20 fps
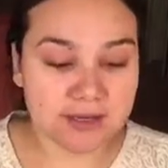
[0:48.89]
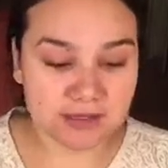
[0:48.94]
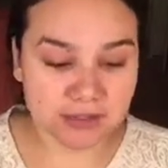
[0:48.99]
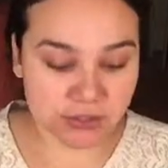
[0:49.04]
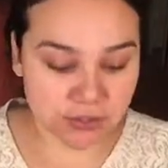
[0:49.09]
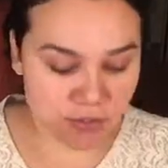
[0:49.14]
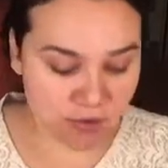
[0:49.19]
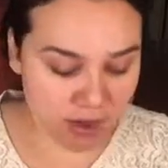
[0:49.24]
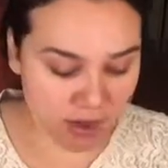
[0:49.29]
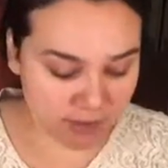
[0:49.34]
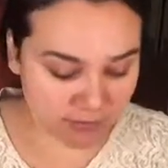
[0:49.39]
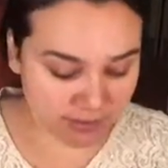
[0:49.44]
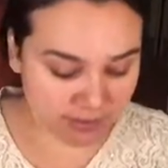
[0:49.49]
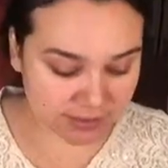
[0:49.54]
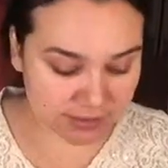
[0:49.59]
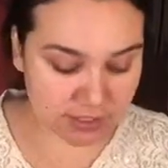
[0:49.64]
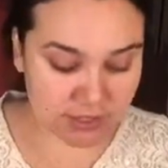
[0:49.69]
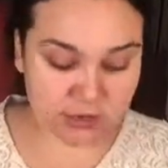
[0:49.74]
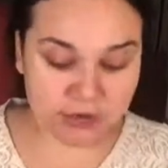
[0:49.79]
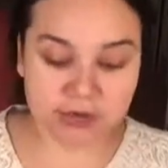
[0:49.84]
So
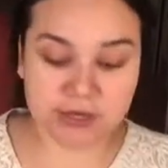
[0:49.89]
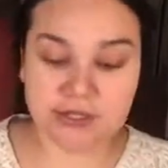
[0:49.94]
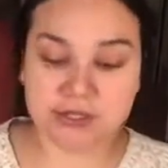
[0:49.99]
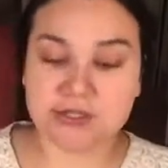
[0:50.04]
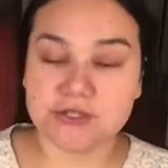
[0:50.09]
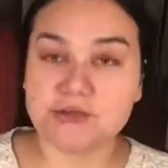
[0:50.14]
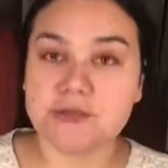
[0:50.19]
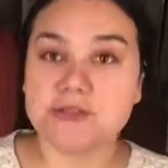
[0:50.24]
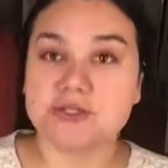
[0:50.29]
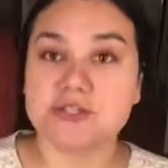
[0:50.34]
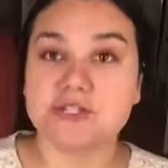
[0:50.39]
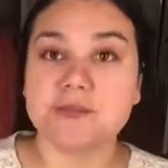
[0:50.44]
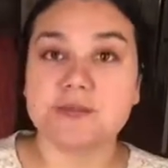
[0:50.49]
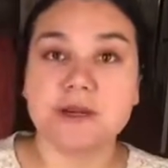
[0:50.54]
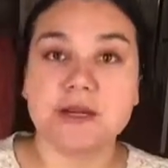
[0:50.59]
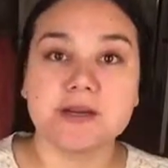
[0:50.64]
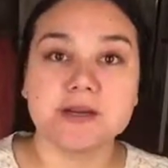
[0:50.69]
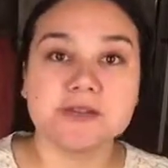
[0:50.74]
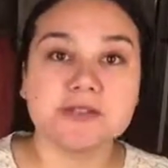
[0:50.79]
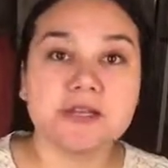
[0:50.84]
obviously all you're gonna do is just
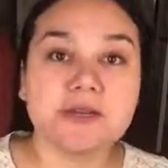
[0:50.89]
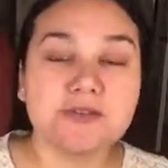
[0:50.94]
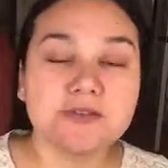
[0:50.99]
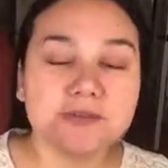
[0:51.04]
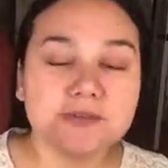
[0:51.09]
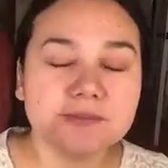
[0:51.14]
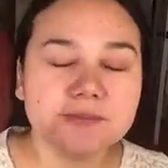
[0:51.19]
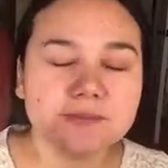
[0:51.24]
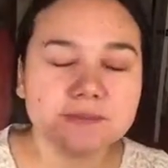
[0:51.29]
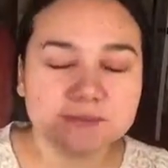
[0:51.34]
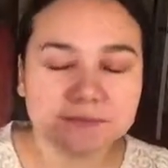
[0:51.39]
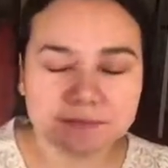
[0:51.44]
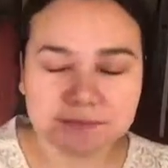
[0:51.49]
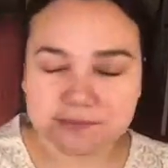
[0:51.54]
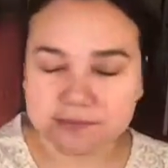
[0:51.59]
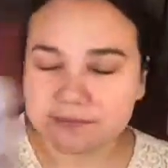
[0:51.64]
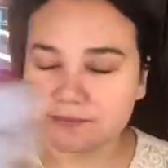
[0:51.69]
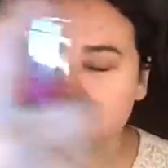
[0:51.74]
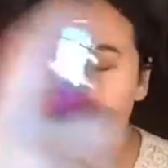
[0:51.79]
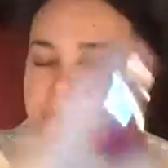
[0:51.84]
spray yourself
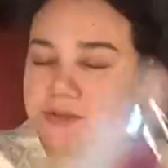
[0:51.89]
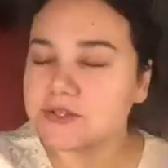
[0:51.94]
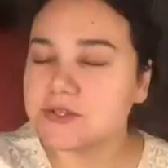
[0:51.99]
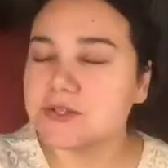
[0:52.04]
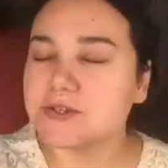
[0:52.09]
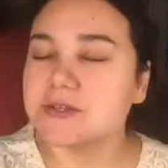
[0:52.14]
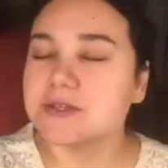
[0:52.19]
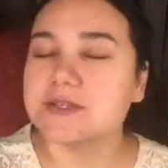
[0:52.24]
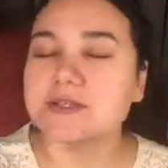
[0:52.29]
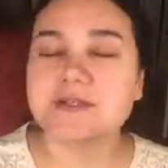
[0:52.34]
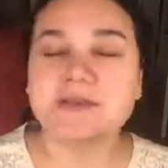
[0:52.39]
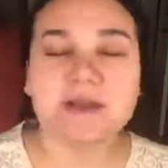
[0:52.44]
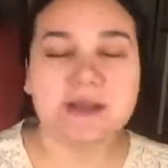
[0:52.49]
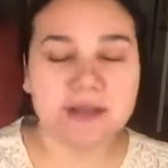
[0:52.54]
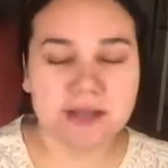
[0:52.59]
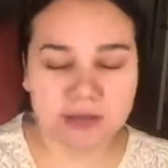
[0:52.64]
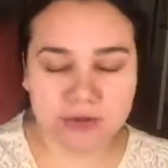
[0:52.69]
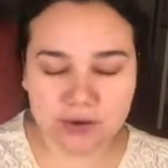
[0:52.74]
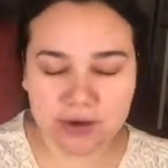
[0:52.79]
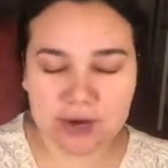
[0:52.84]
so you can smell
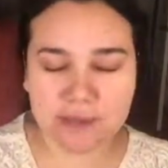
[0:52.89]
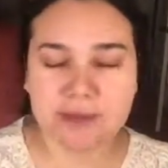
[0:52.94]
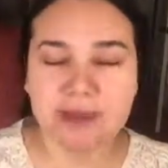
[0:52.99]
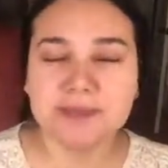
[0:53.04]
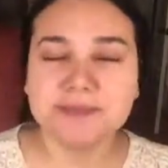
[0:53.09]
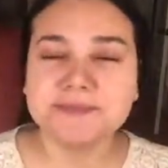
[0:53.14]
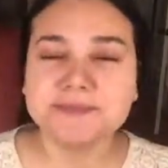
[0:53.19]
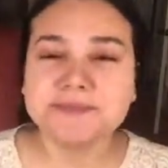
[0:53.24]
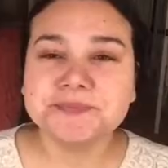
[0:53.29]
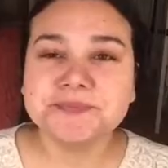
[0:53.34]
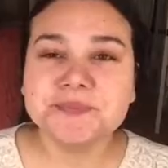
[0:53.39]
like grandma.